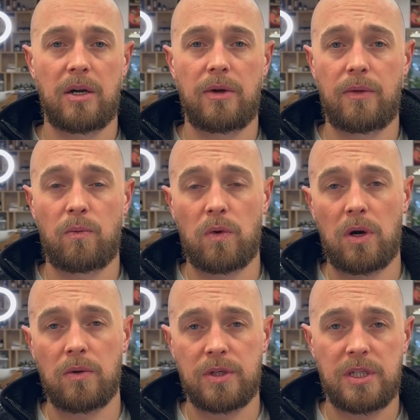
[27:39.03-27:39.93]
like the
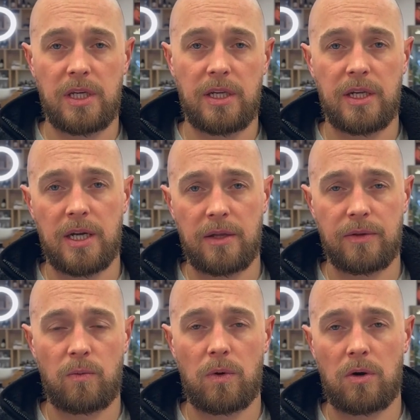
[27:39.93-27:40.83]
Wild Senior,
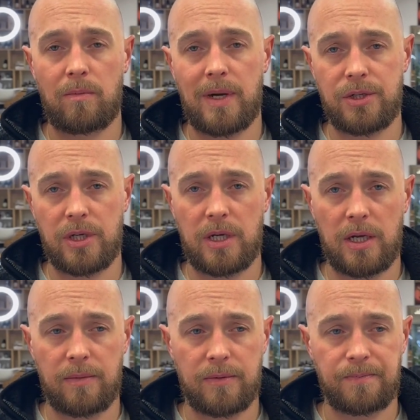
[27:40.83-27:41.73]
the Wild Magic Clip,